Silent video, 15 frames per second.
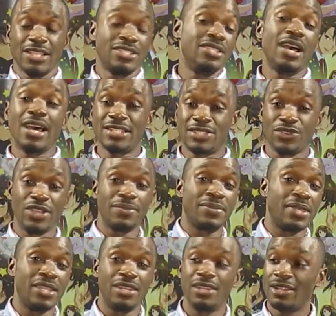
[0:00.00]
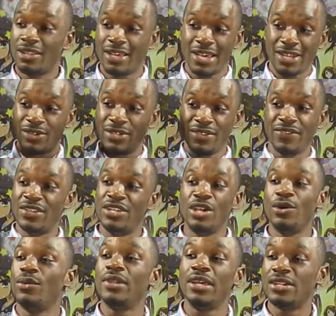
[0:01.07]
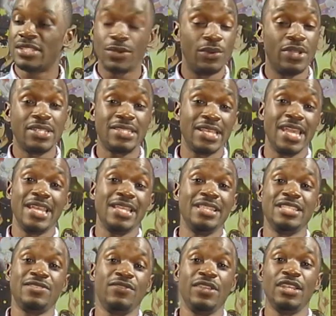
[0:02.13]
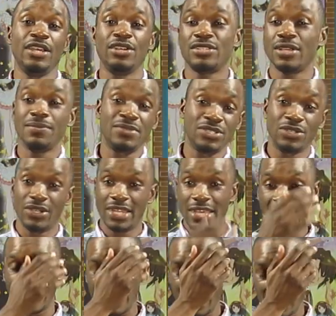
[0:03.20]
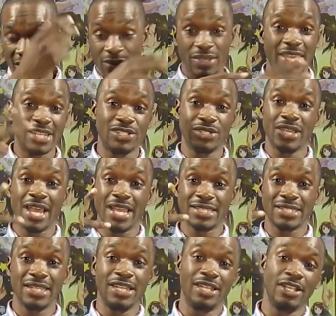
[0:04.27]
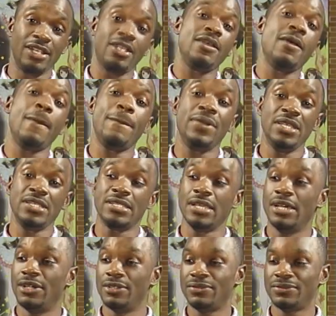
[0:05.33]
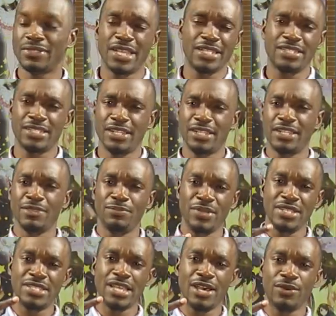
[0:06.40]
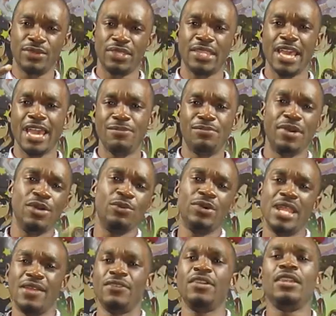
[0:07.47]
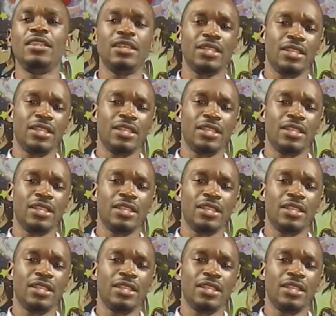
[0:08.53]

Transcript: Non-scripted. I don't even know what else I want to say in this video, so I'm just going to end it here. I will catch you guys later. Peace out. I should have did peace out with that, but whatever.